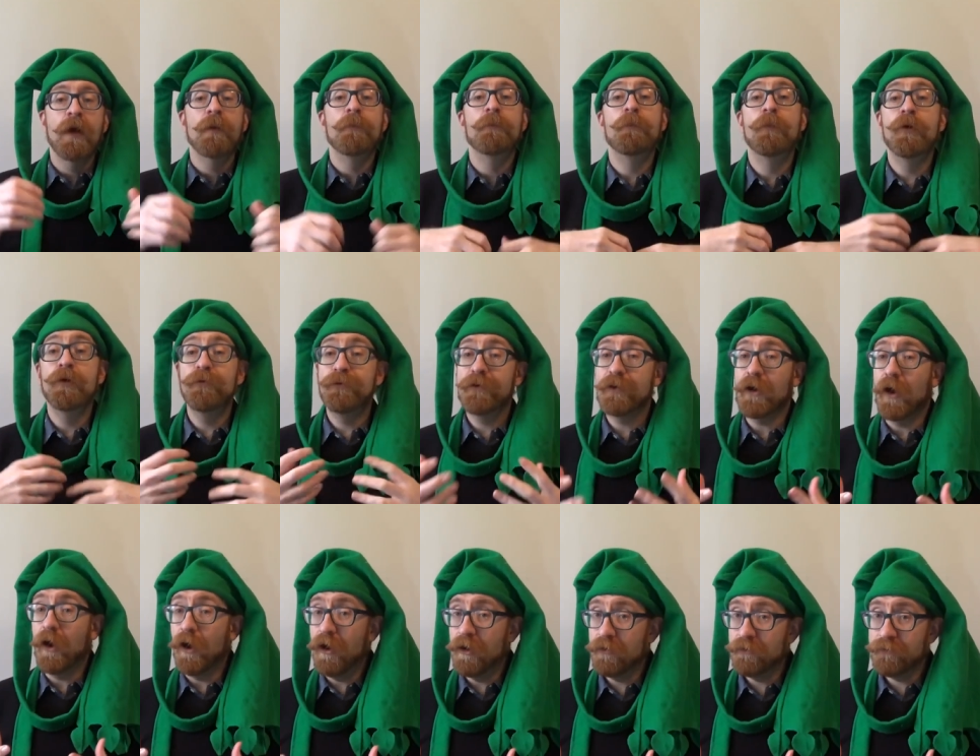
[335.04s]

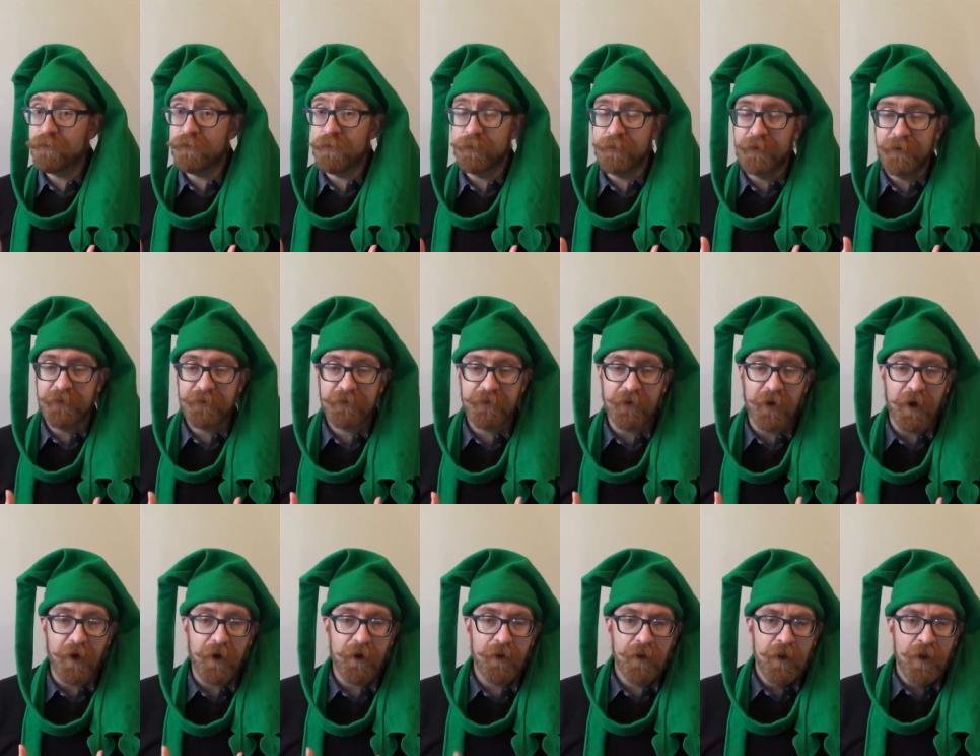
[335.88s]
Moving on from this
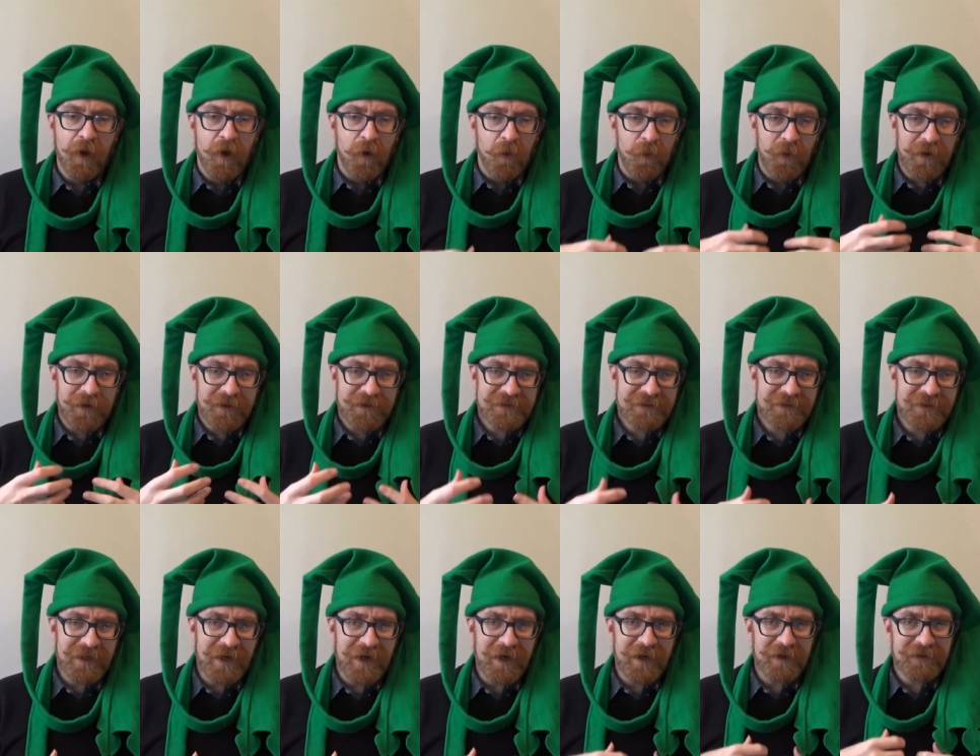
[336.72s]
style, we
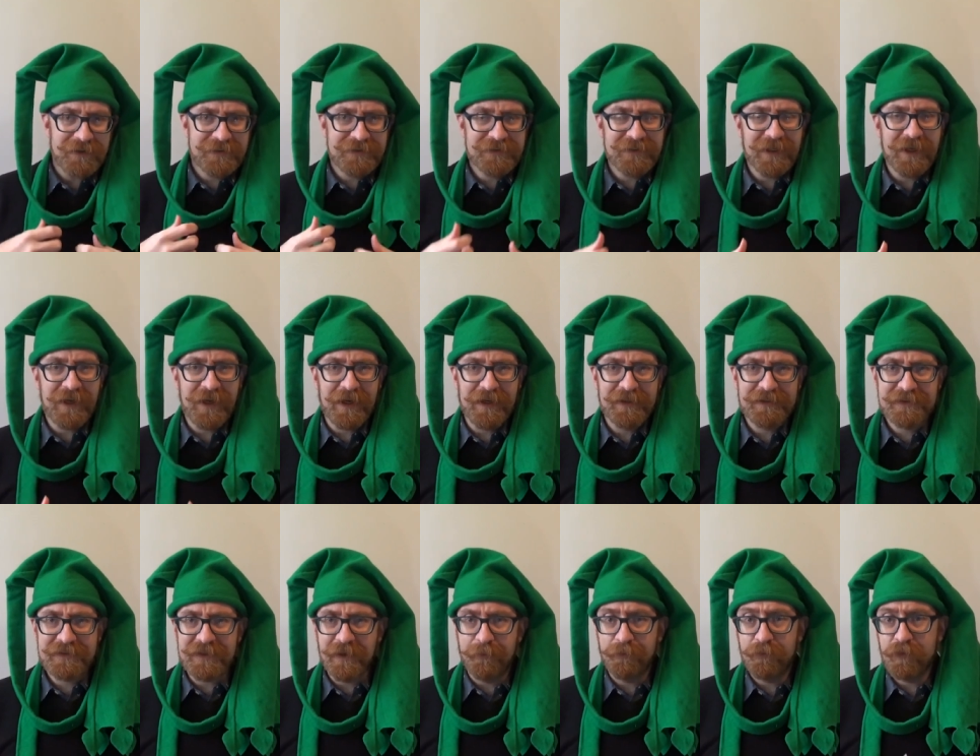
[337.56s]
start seeing
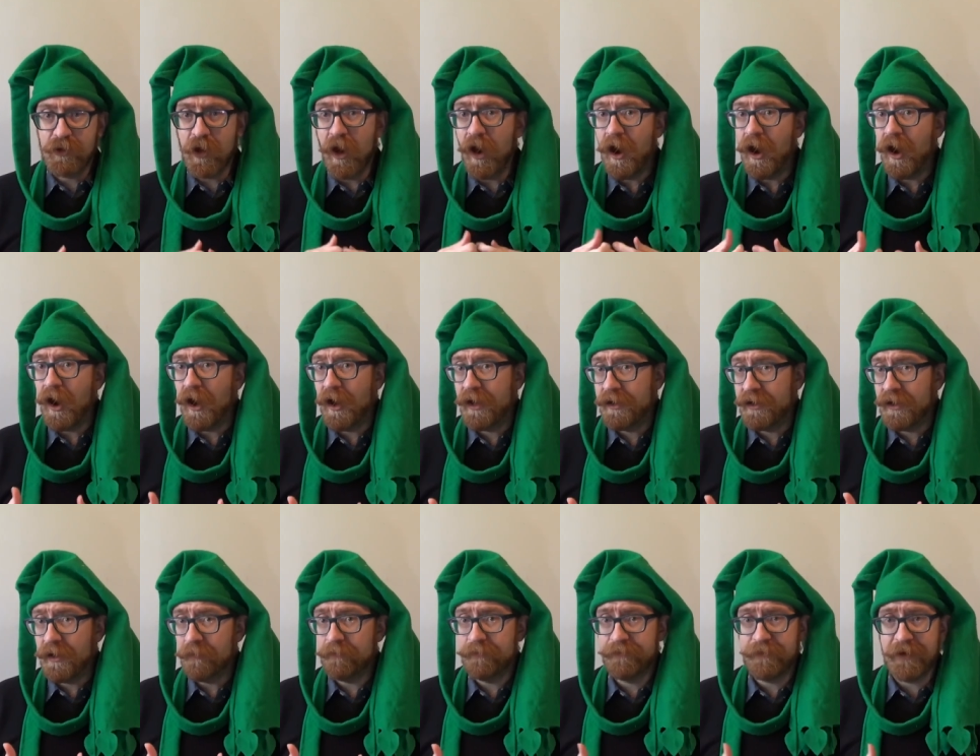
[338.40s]
some tied
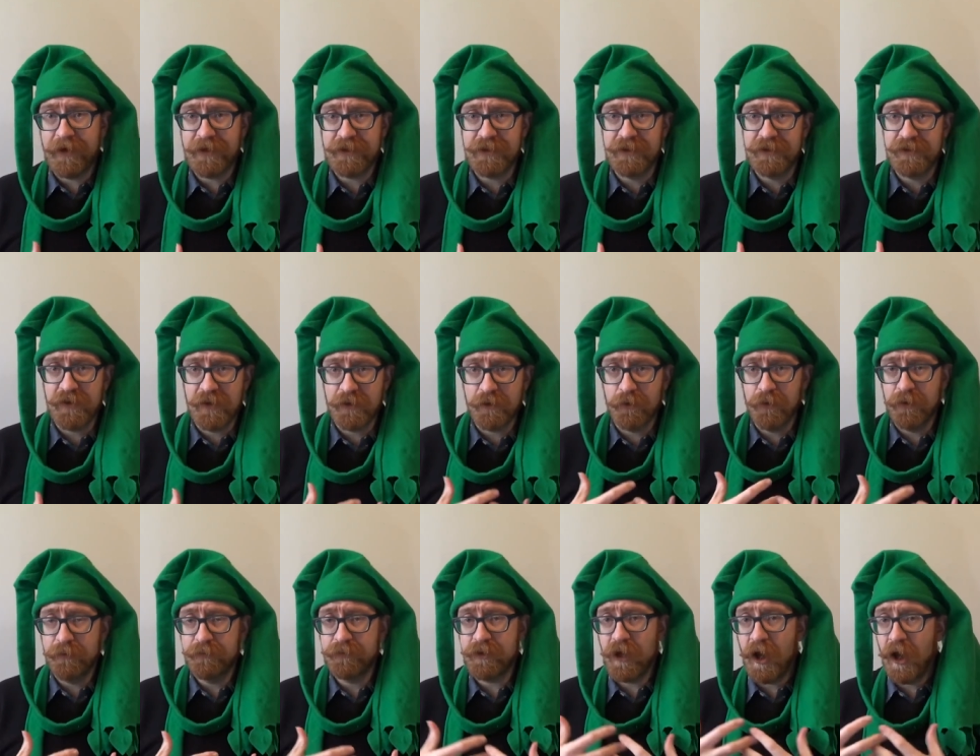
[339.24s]
up fashions. I
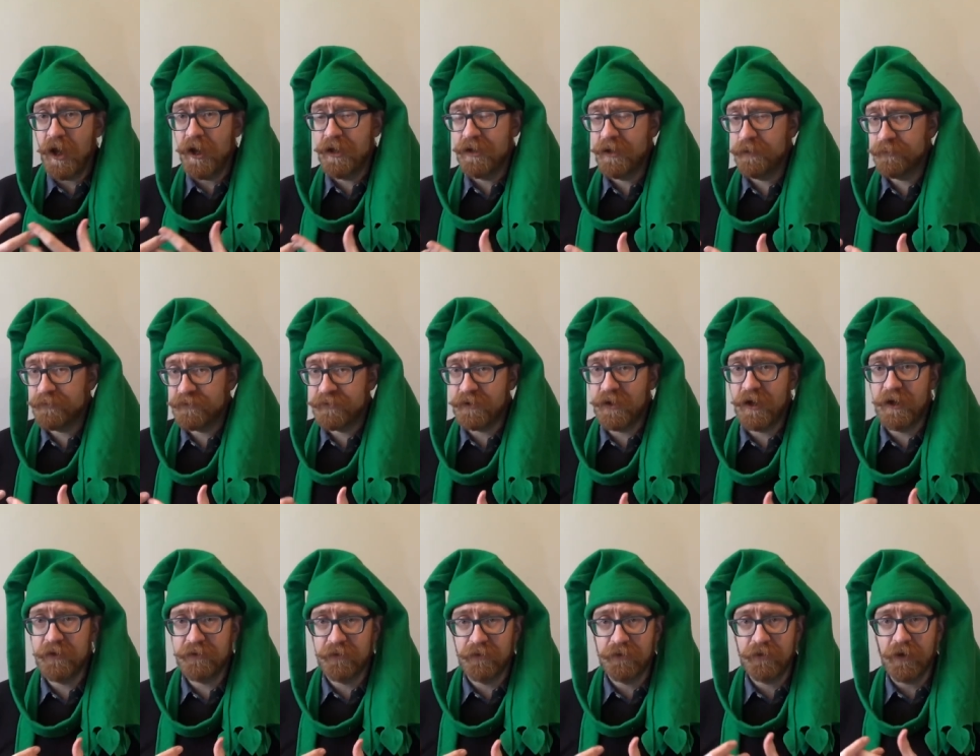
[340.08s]
call them tied up
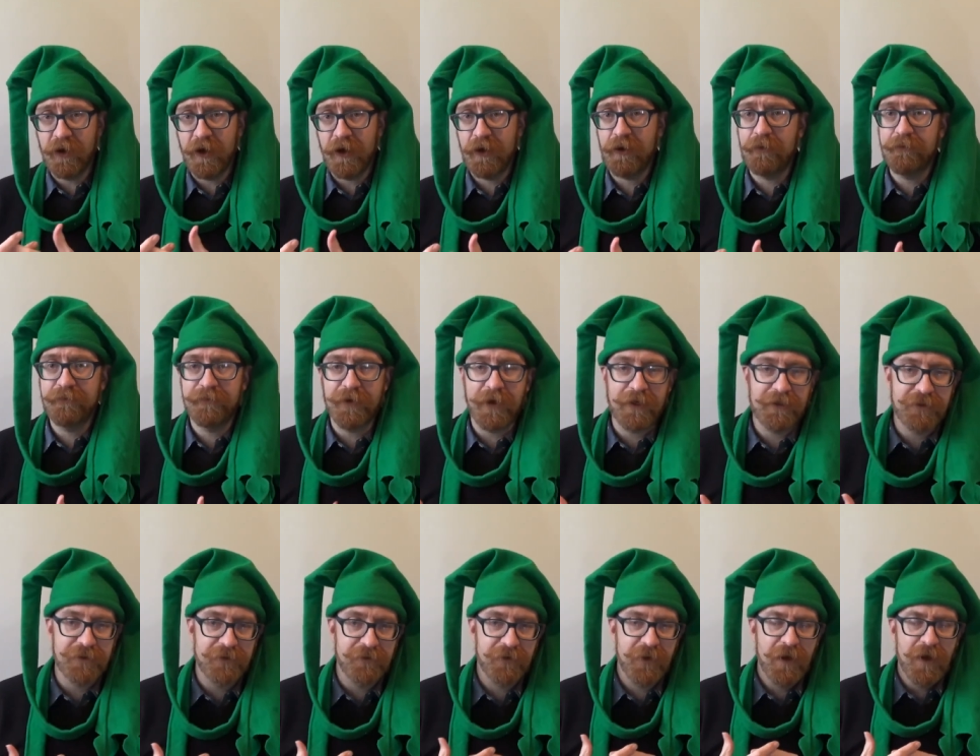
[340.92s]
styles or tied up
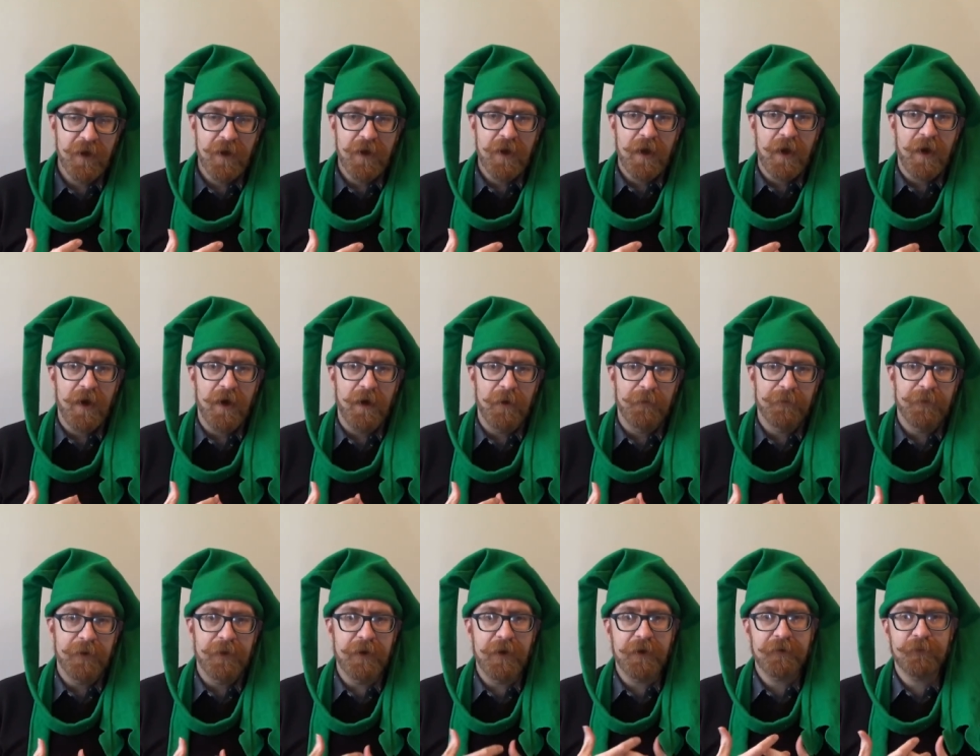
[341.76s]
fashions. Uh,
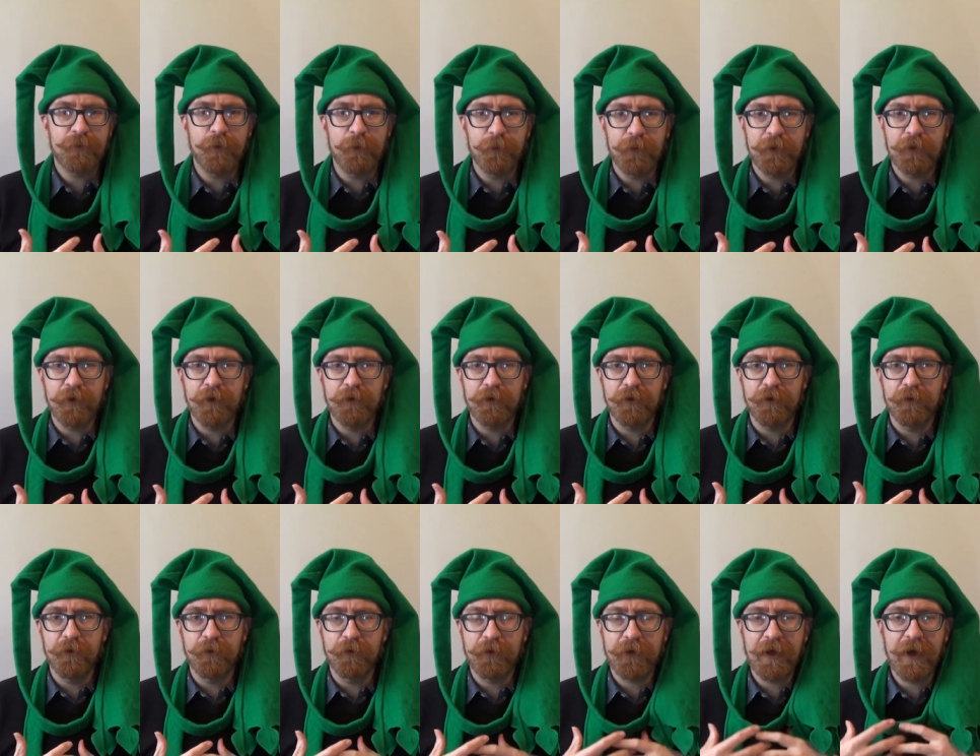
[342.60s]
and the next one we're going to
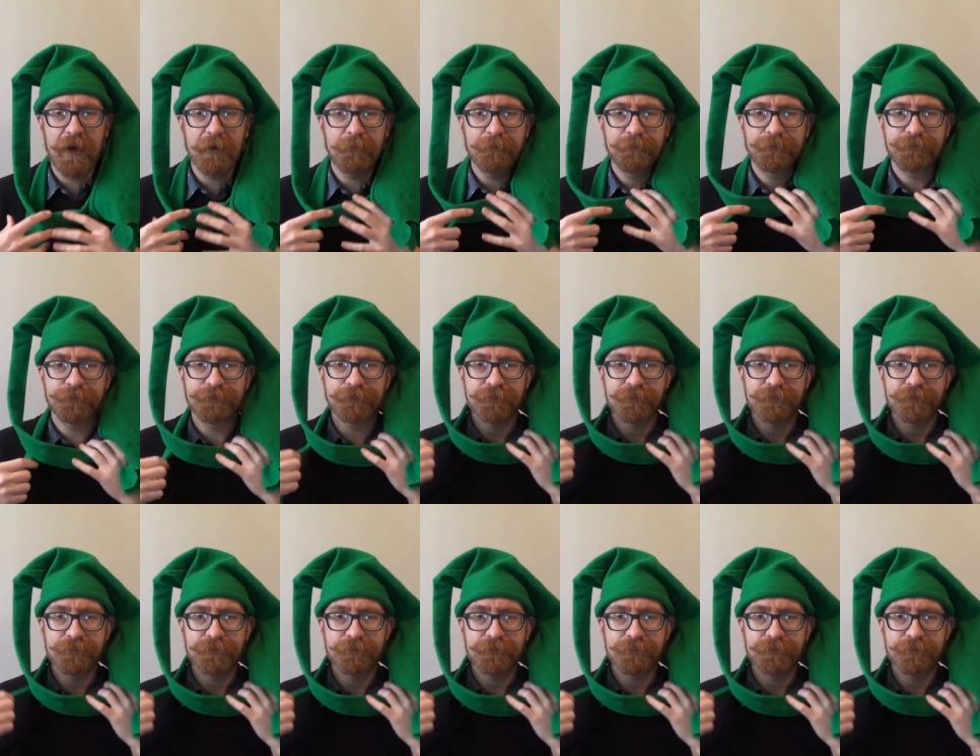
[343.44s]
look at